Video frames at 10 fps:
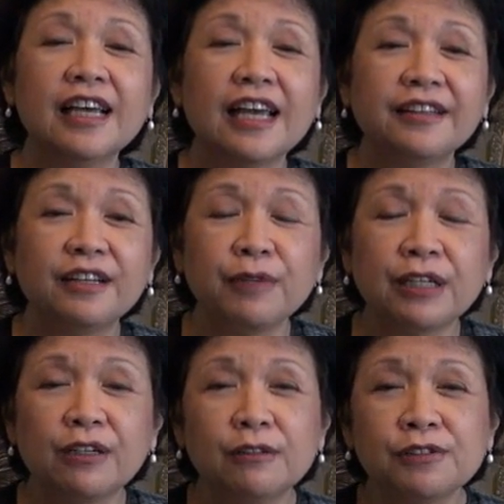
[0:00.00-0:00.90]
And then we
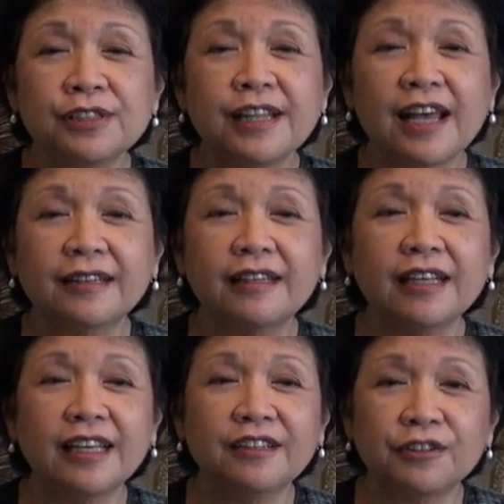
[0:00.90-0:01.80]
closed that
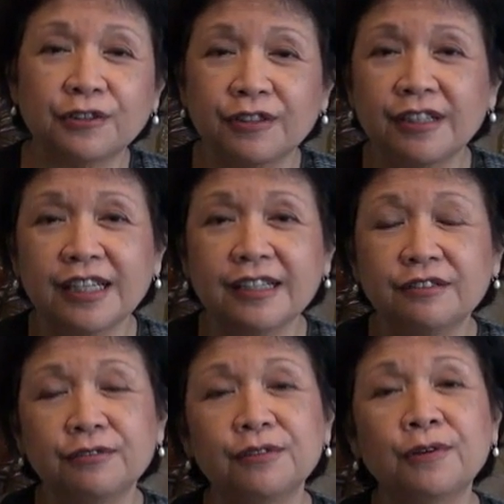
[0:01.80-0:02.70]
in early
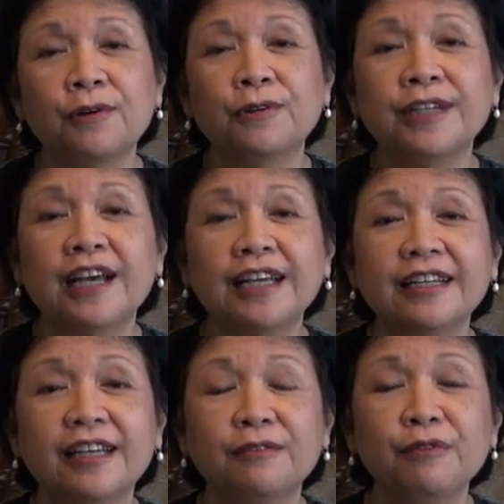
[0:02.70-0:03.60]

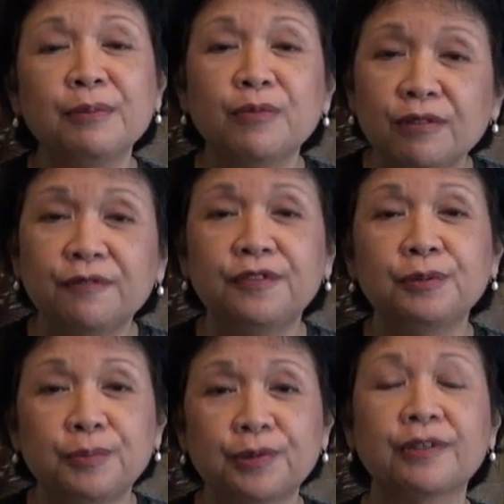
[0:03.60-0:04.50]
2009, and we moved to
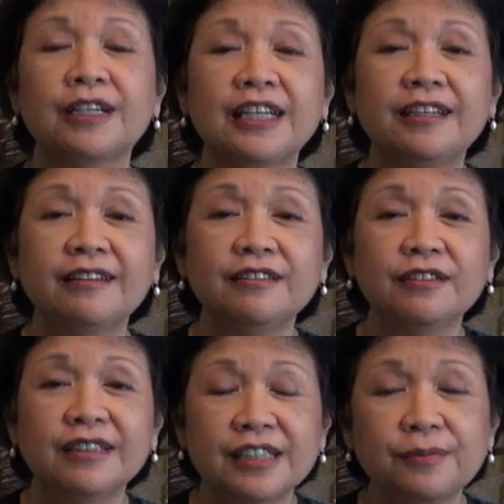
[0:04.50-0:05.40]
Brooklyn,
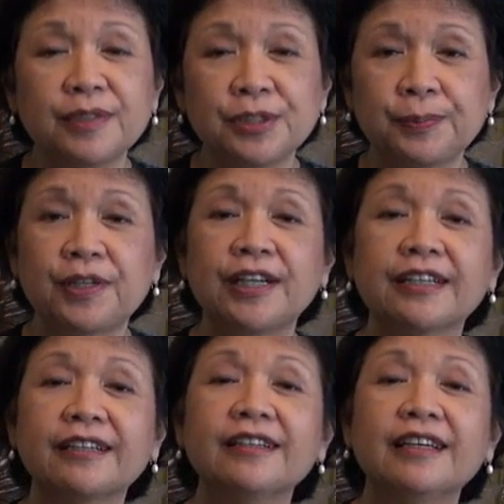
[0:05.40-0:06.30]
Ditmas Park,
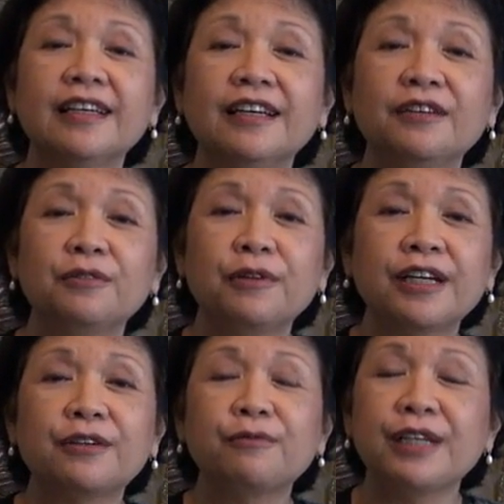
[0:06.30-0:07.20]

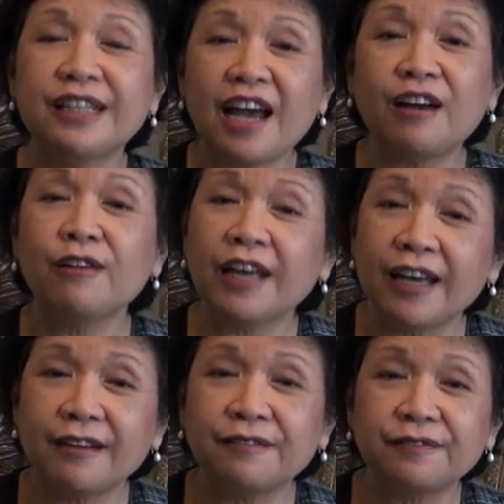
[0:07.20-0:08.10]
where we now
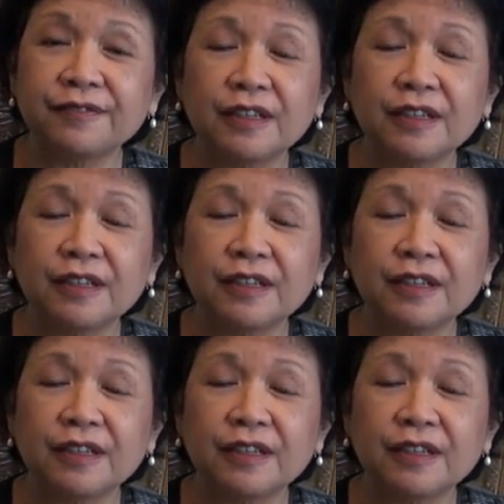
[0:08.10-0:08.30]
have